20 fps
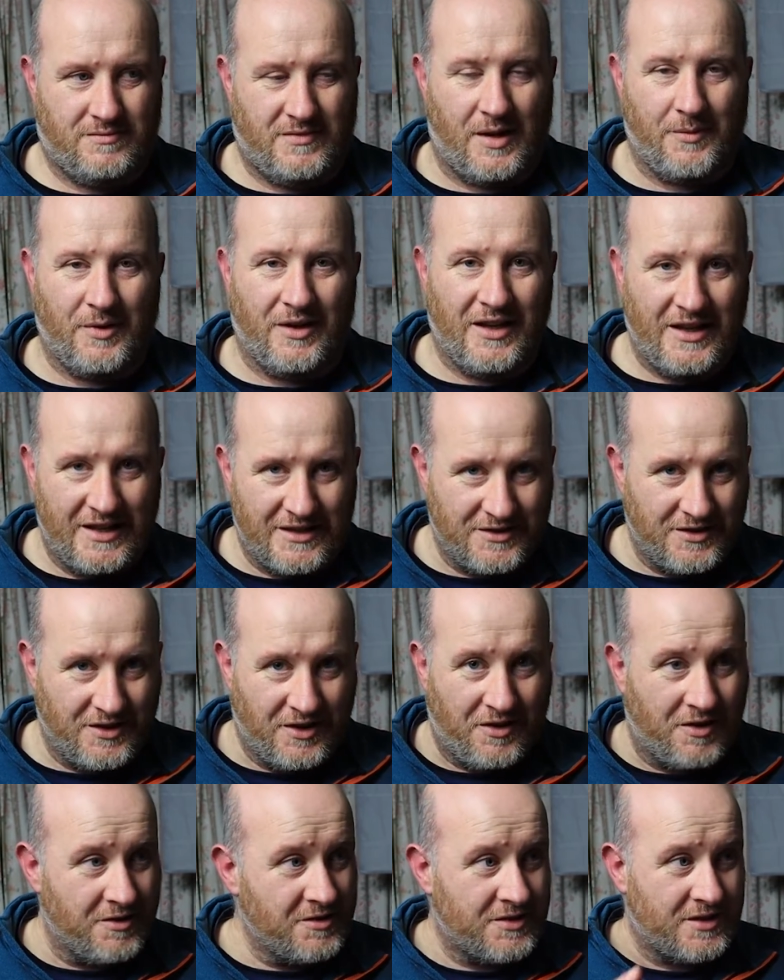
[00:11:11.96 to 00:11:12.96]
I'm a lazy
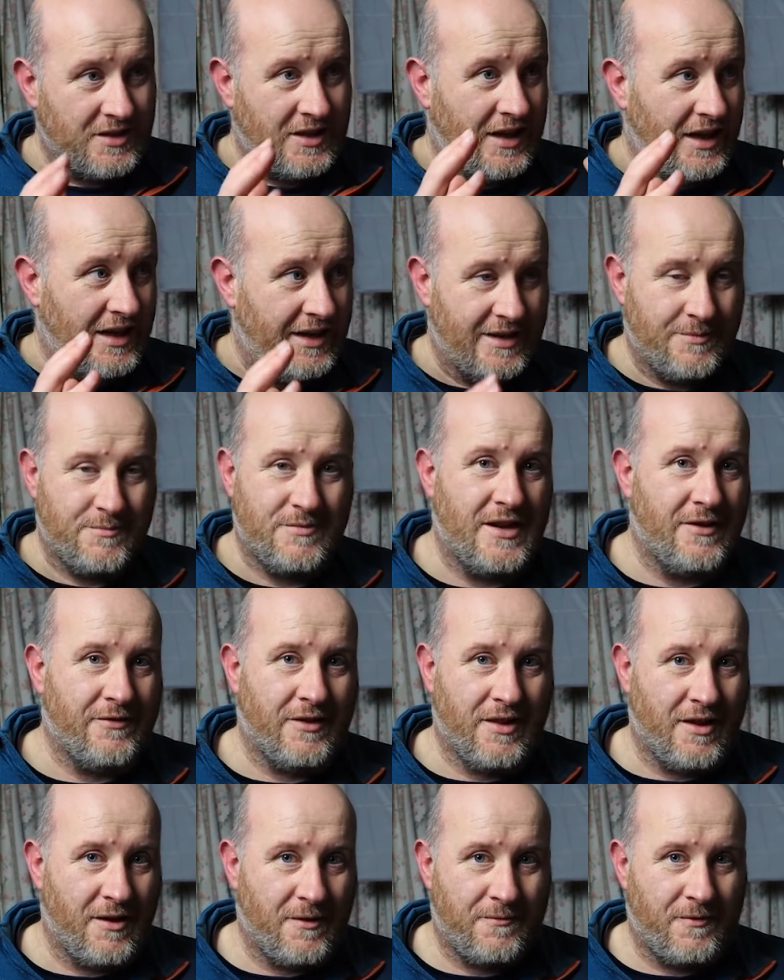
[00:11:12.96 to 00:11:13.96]
arse. I'm
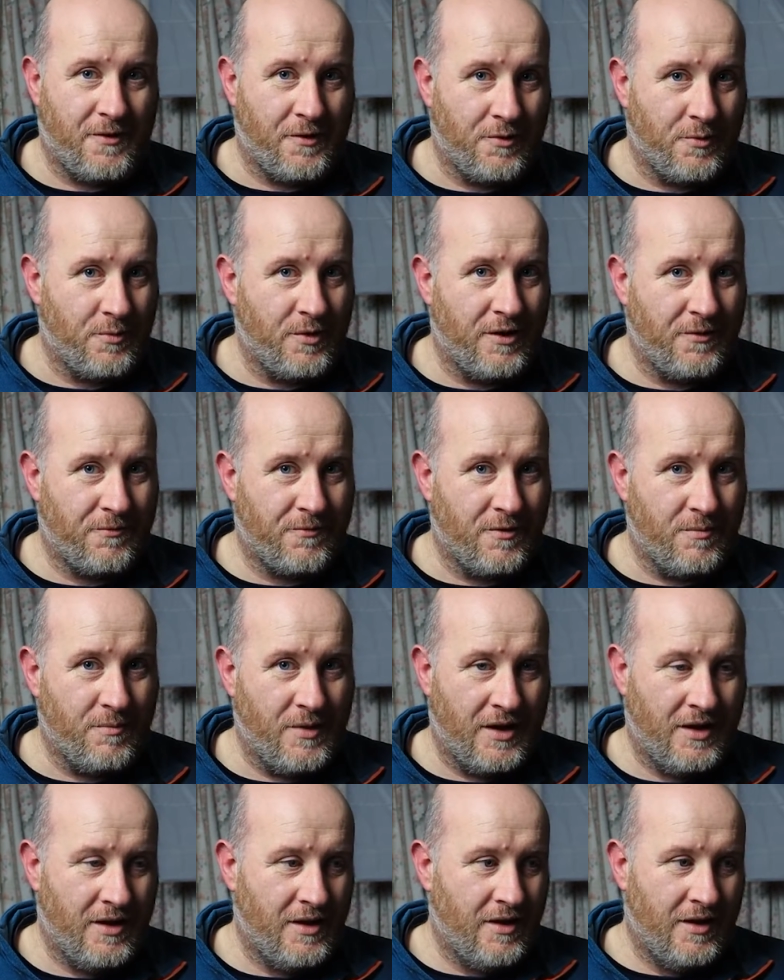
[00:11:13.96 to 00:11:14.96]
never that far away from
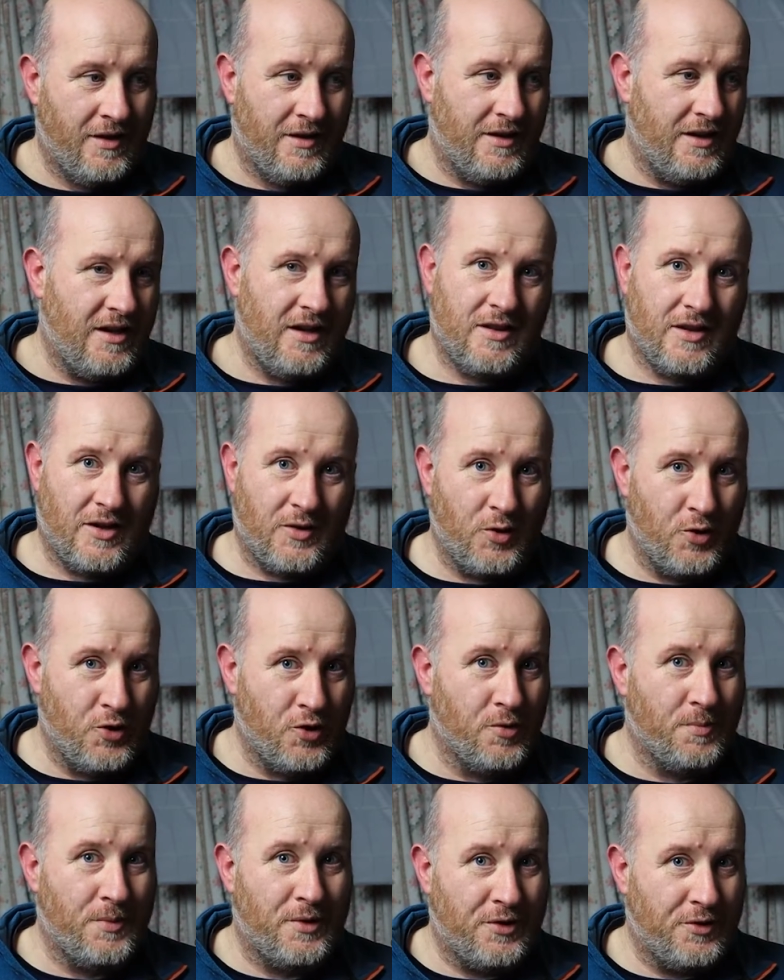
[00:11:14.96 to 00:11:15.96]
either
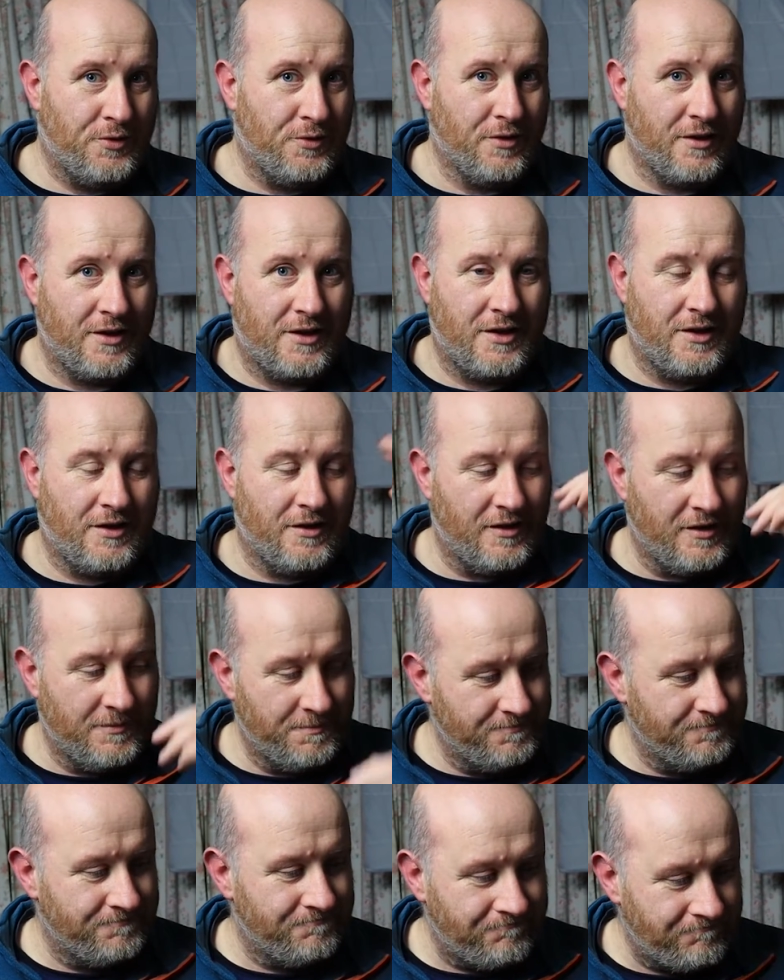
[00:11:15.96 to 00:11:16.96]
home or the car.
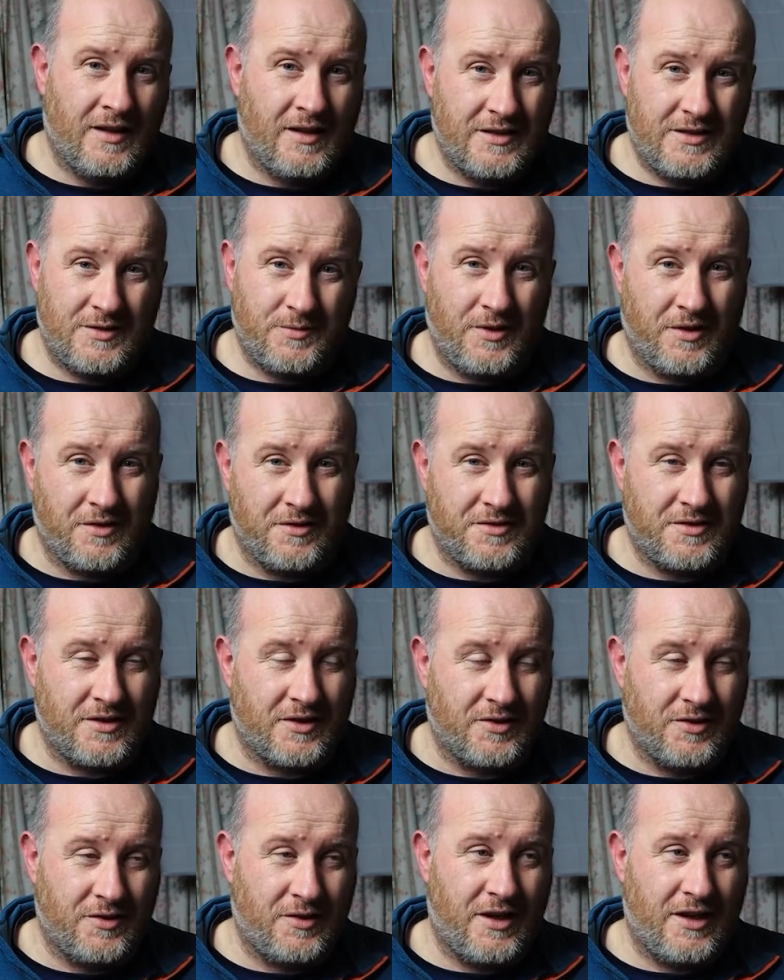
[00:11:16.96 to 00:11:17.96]
And to be honest, I
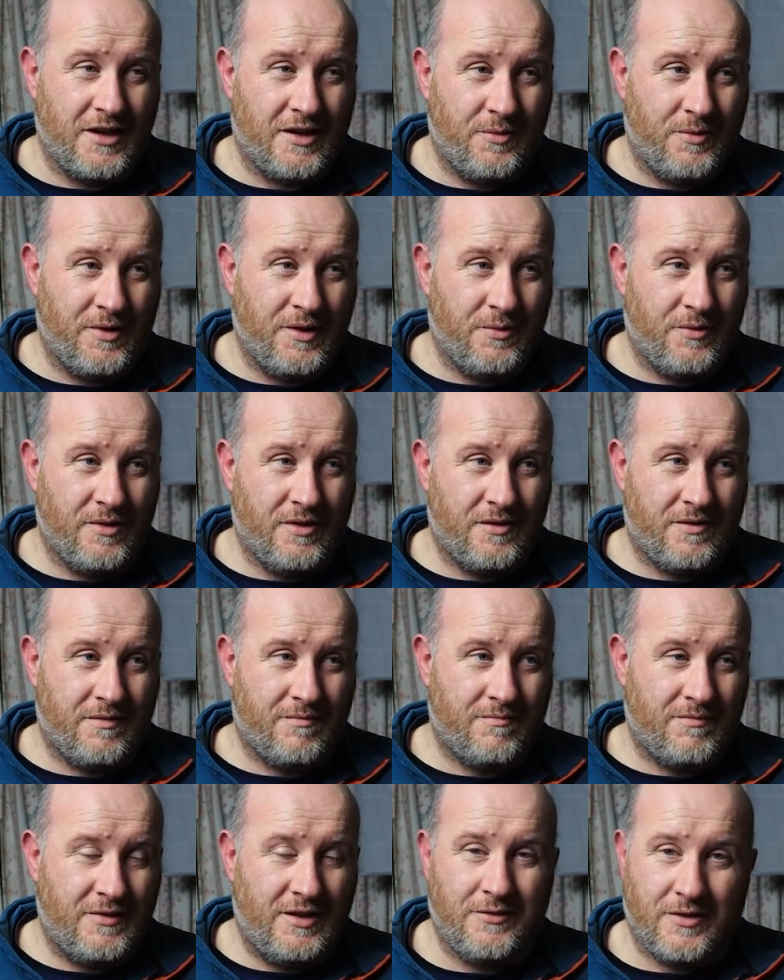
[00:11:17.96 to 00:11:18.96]
could get away with
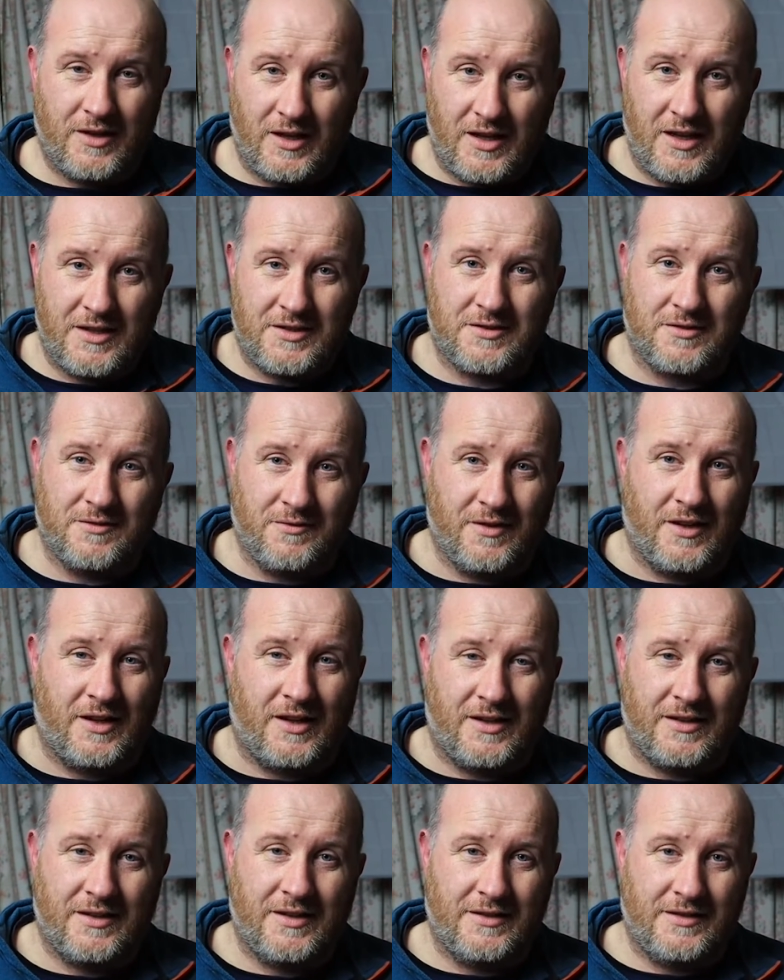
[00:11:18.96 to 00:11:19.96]
even less of
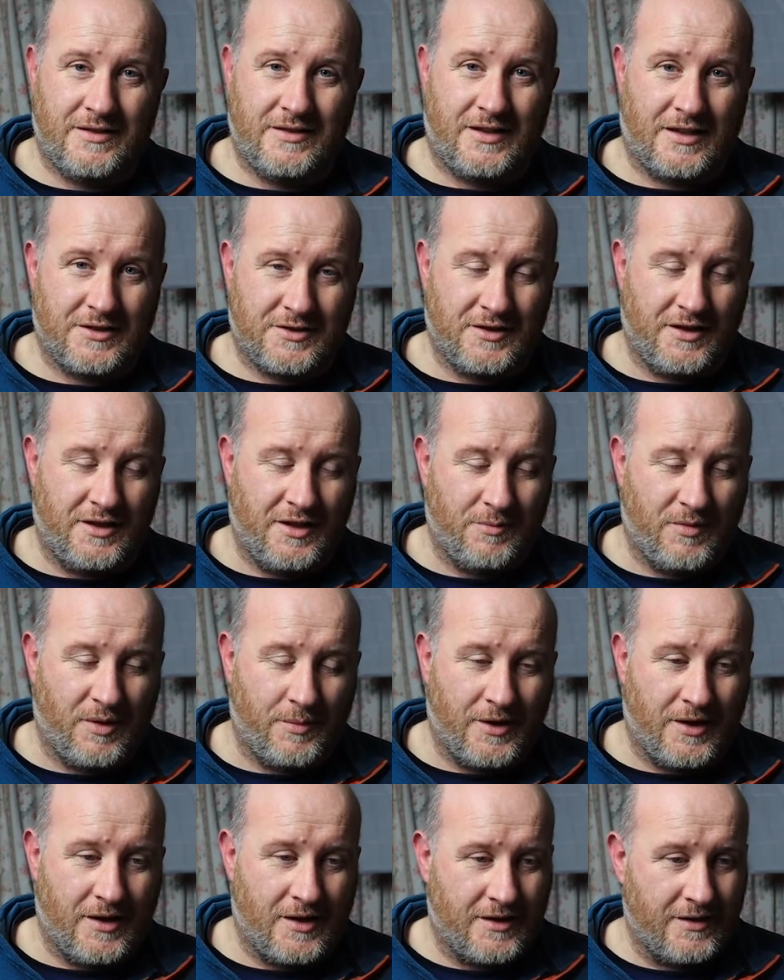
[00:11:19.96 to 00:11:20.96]
that actually in my
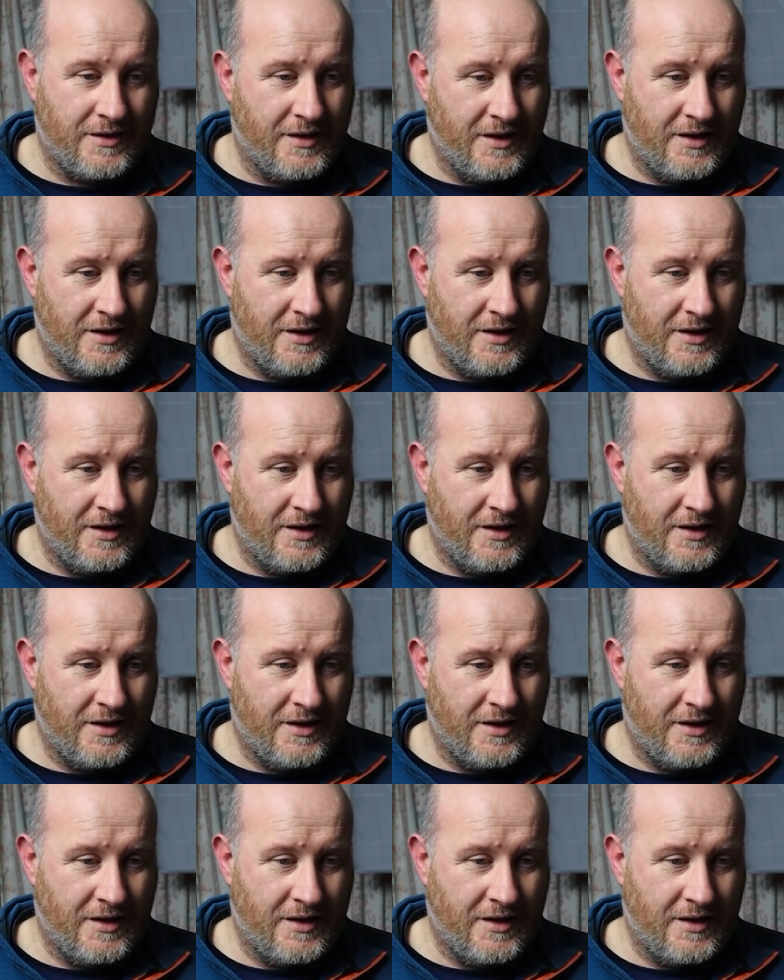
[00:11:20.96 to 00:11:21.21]
bag.